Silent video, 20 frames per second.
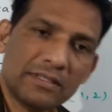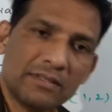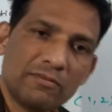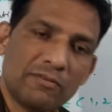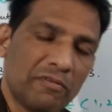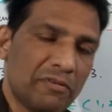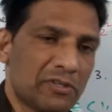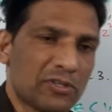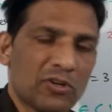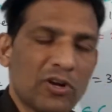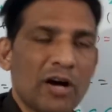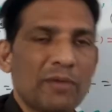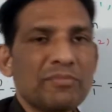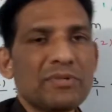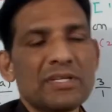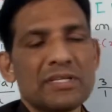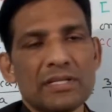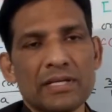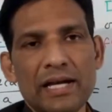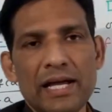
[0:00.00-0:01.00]
We will stop
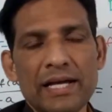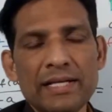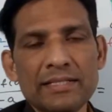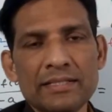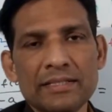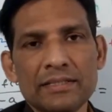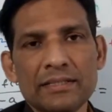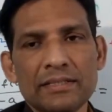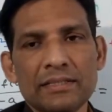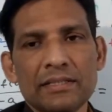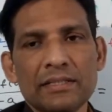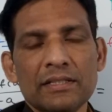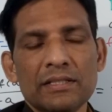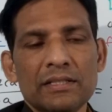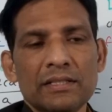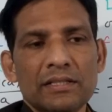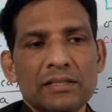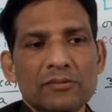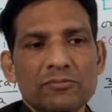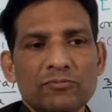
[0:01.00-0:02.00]
this class.
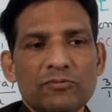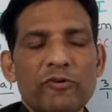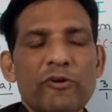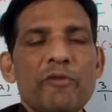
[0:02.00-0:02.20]
We